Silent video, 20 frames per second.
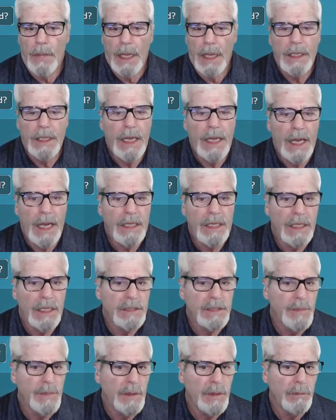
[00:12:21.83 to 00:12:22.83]
and it
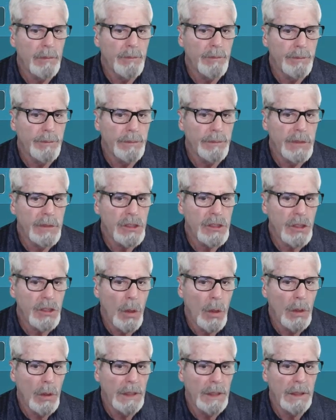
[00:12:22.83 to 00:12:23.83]
has been
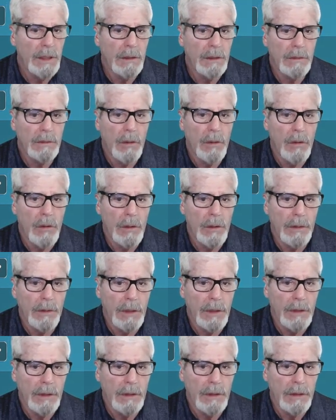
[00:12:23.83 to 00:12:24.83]
stolen,
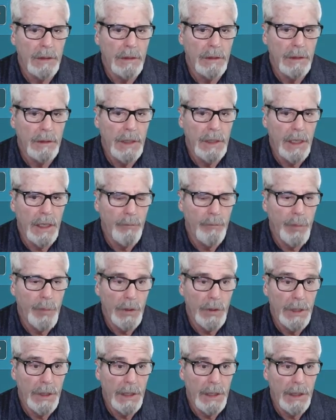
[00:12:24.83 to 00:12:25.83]
or they have
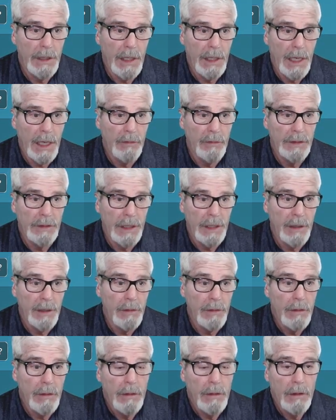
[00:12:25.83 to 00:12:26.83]
put it out
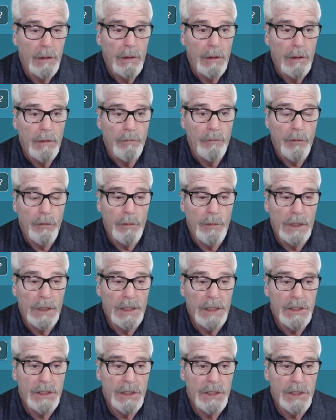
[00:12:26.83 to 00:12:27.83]
there for
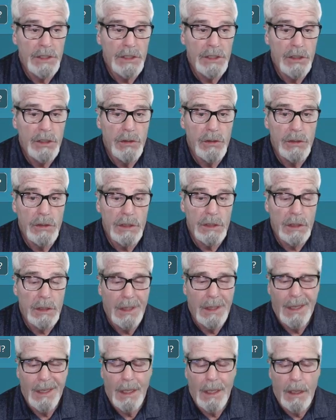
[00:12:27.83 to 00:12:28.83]
malicious
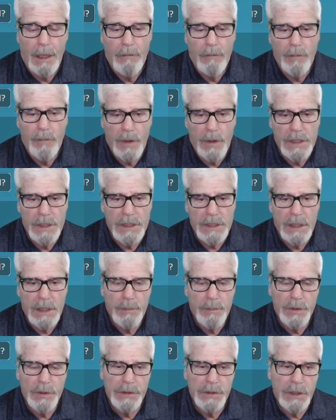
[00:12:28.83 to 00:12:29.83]
use. Very
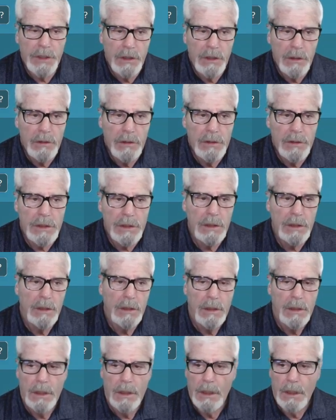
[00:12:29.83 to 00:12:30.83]
simple to use.
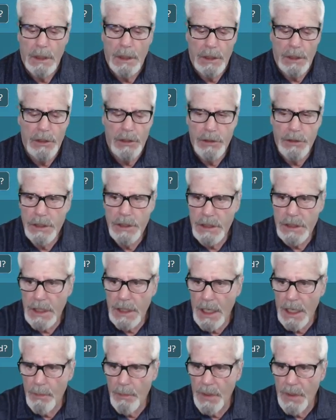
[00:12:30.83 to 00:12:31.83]
You
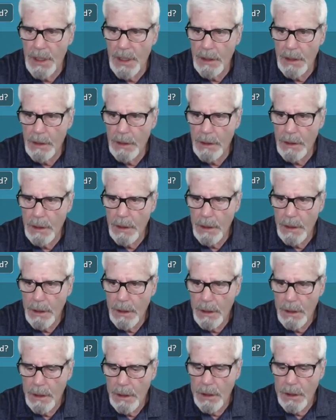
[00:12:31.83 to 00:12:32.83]
just type in
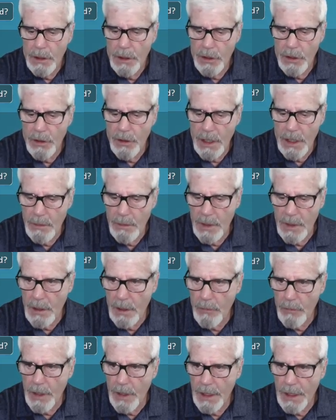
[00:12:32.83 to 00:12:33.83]
your
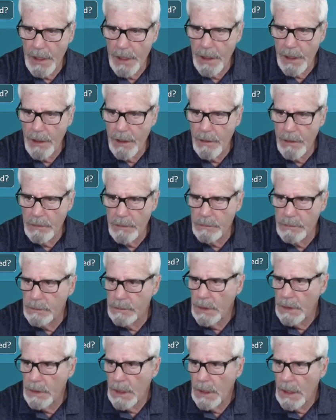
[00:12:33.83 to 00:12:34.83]
email right here,